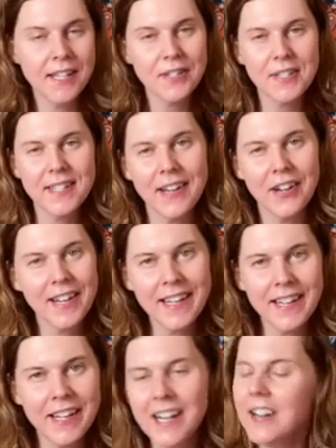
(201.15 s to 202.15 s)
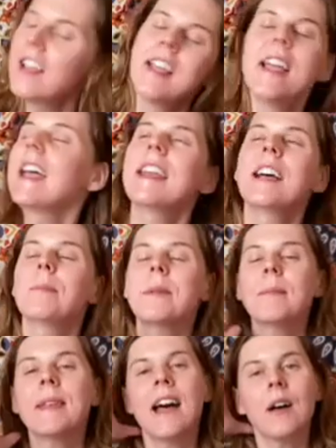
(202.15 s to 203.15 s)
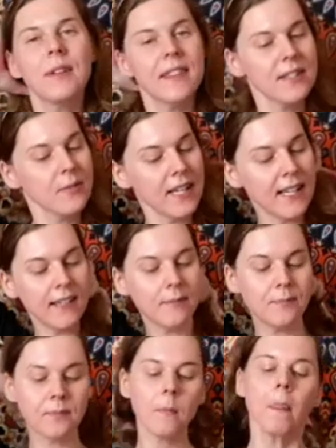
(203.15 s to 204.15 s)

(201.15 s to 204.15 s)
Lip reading: angels that are here and helping me out with this reading.